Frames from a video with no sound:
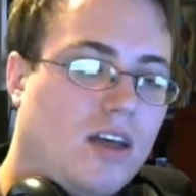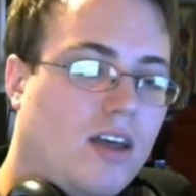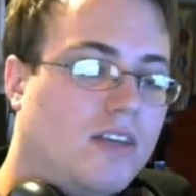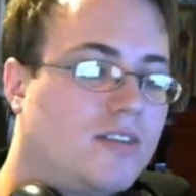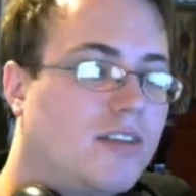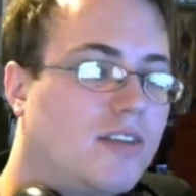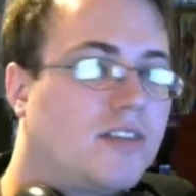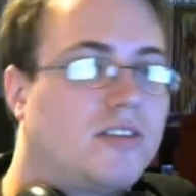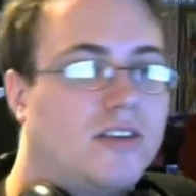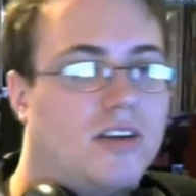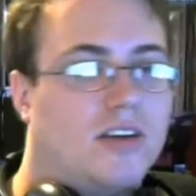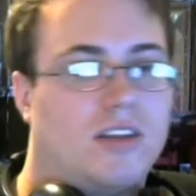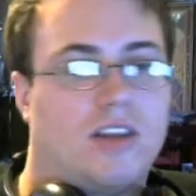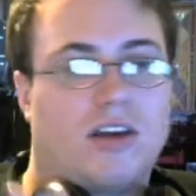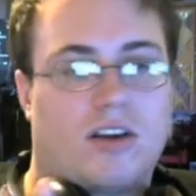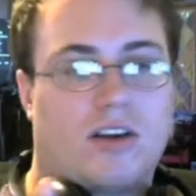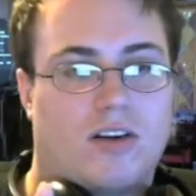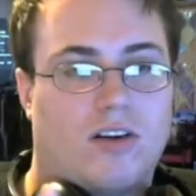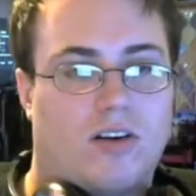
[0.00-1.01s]
Essentially,
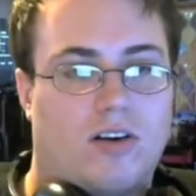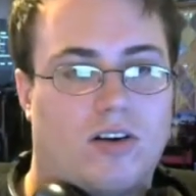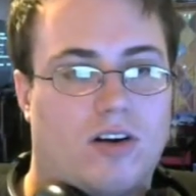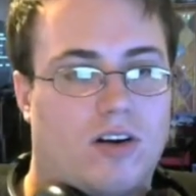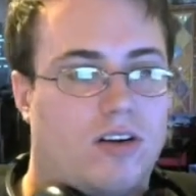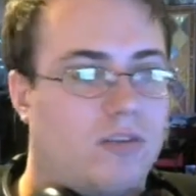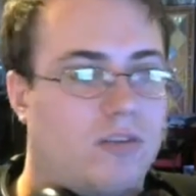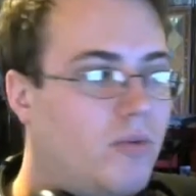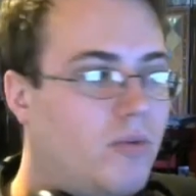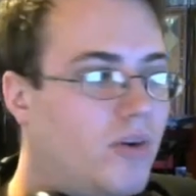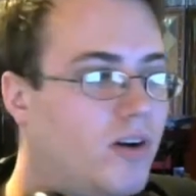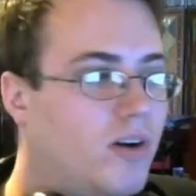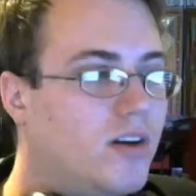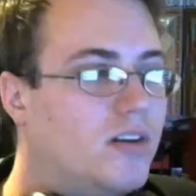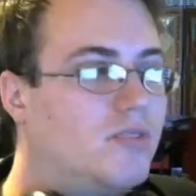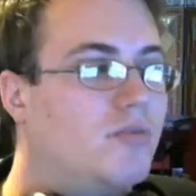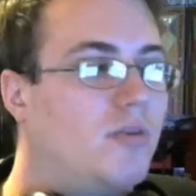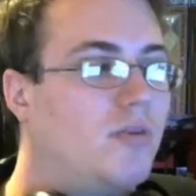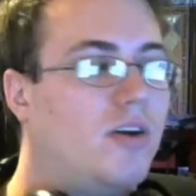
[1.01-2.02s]
that card
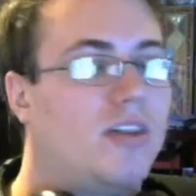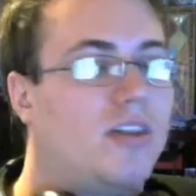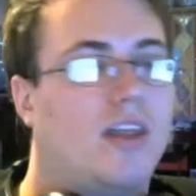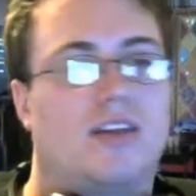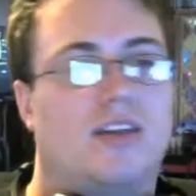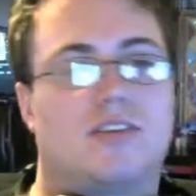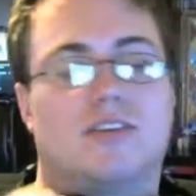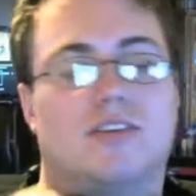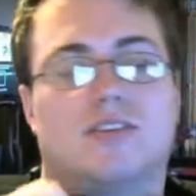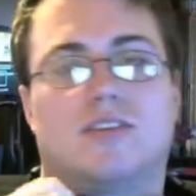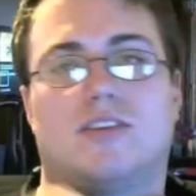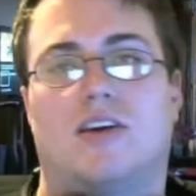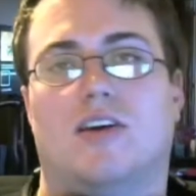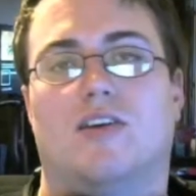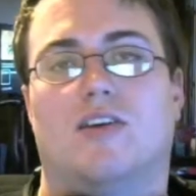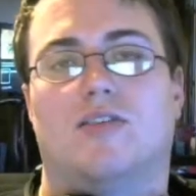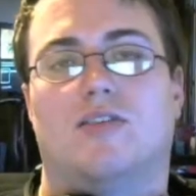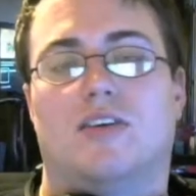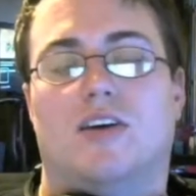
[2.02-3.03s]
was one that just
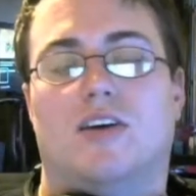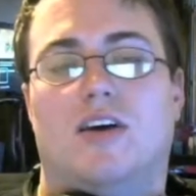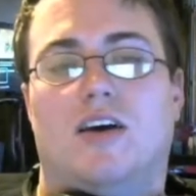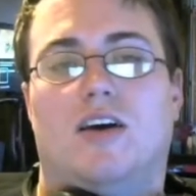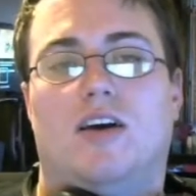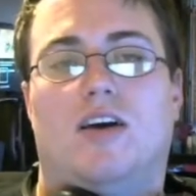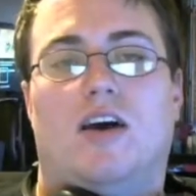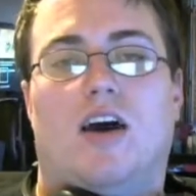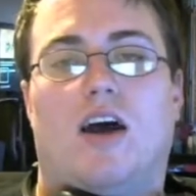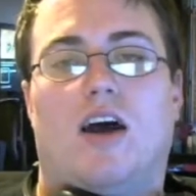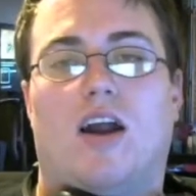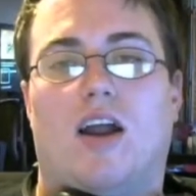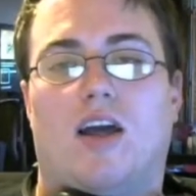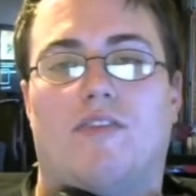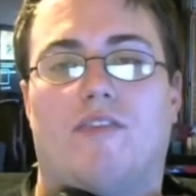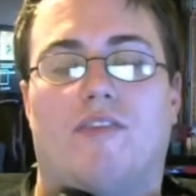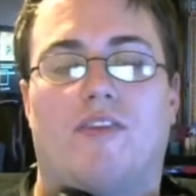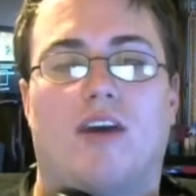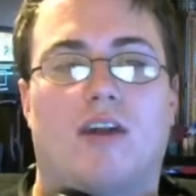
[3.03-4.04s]
goes, alright,
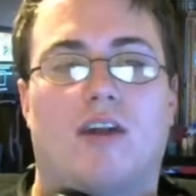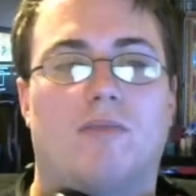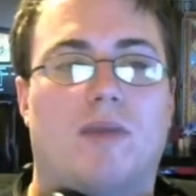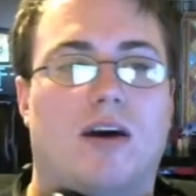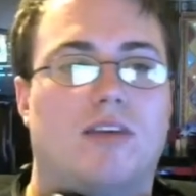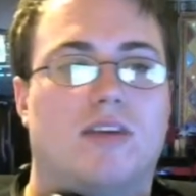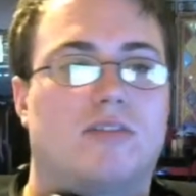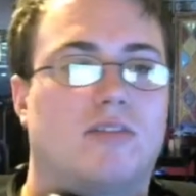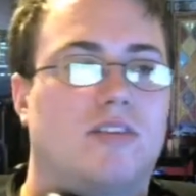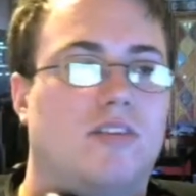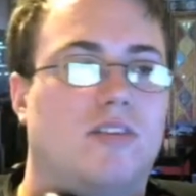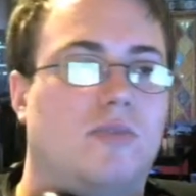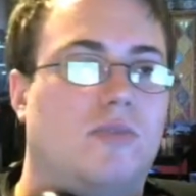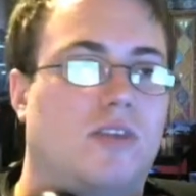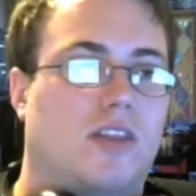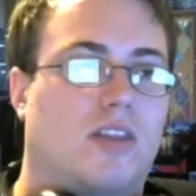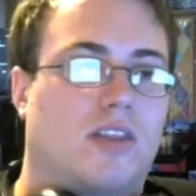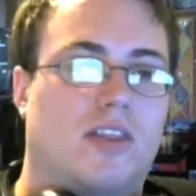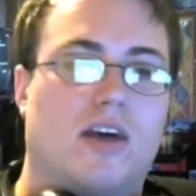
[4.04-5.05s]
if you've got a monster
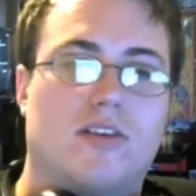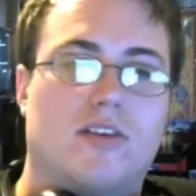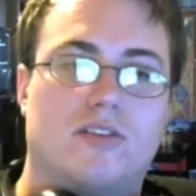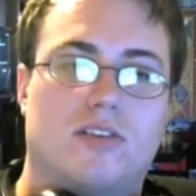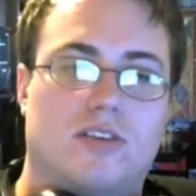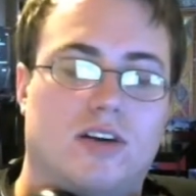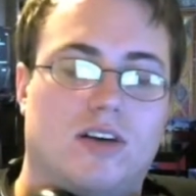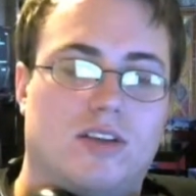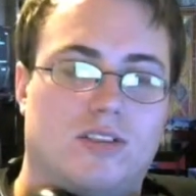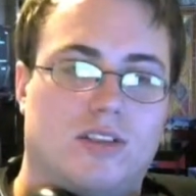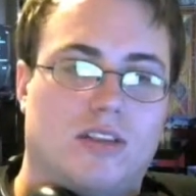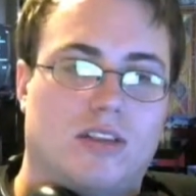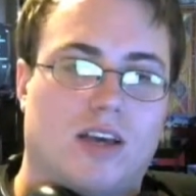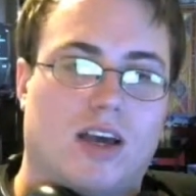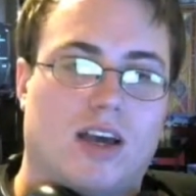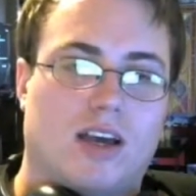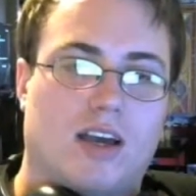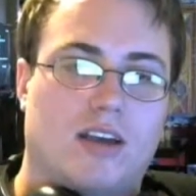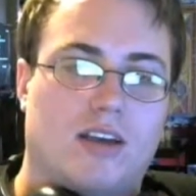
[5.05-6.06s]
with 1,000 or less
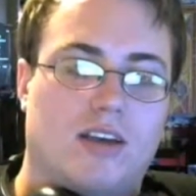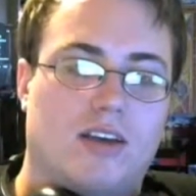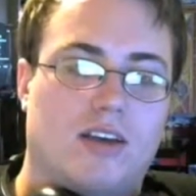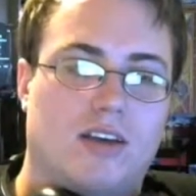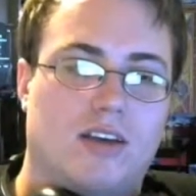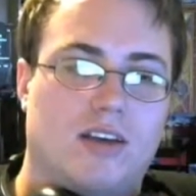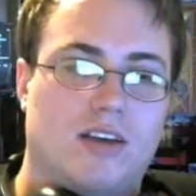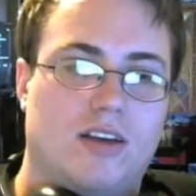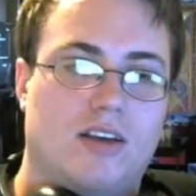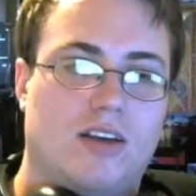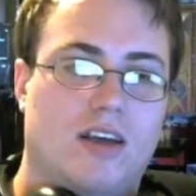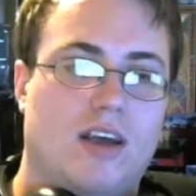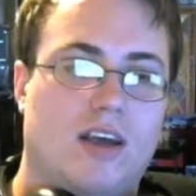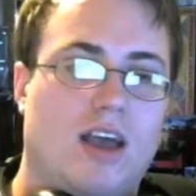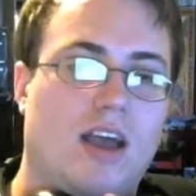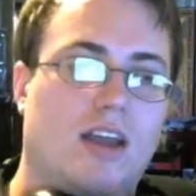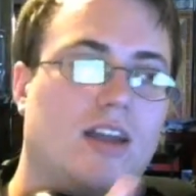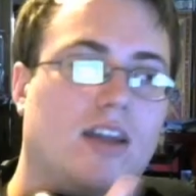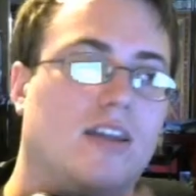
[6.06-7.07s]
attack,
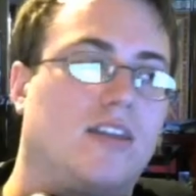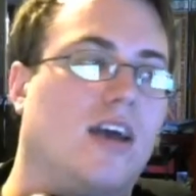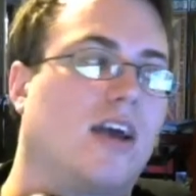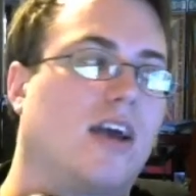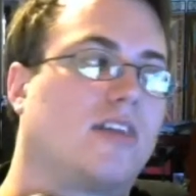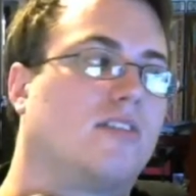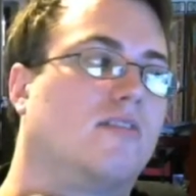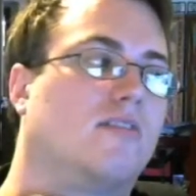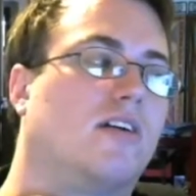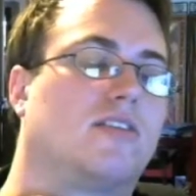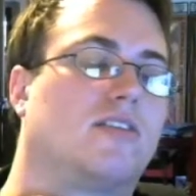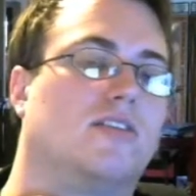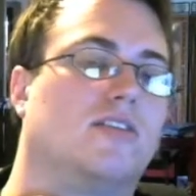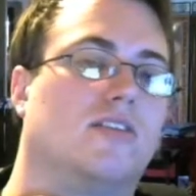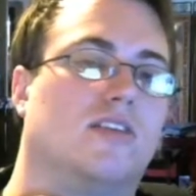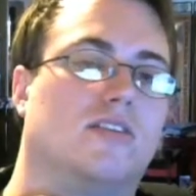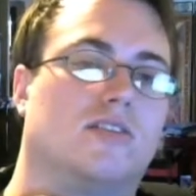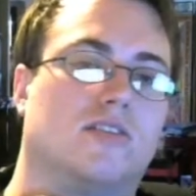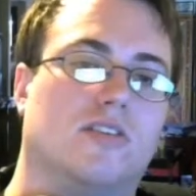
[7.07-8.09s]
it can attack
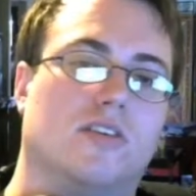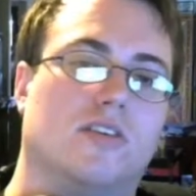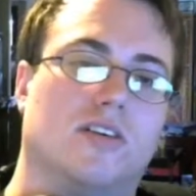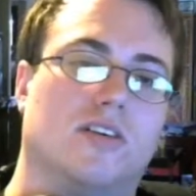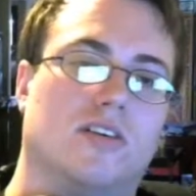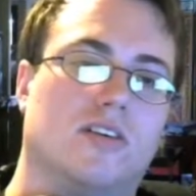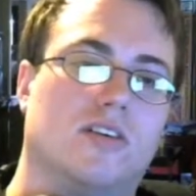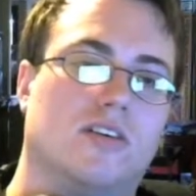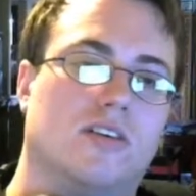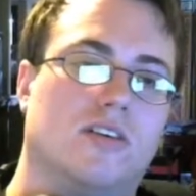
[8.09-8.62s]
directly this turn.